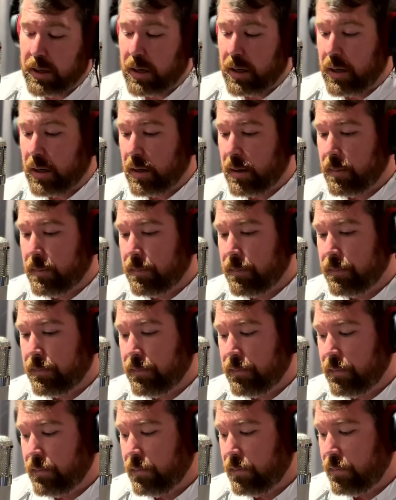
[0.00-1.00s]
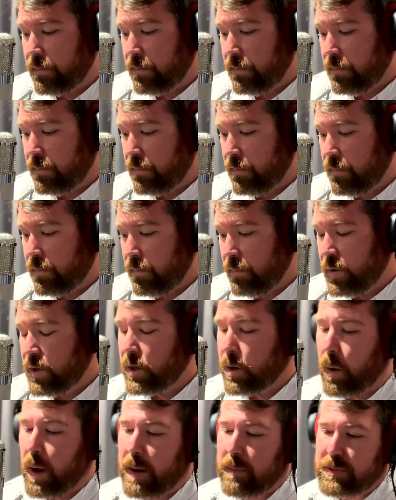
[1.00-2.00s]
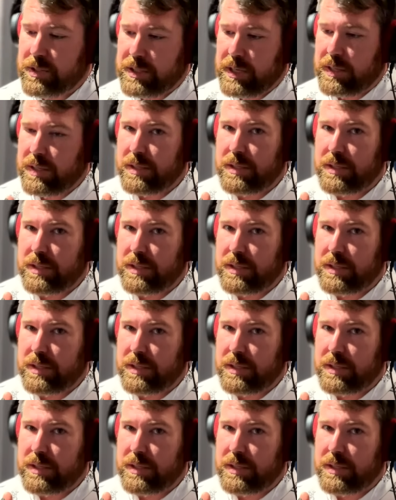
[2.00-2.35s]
I would say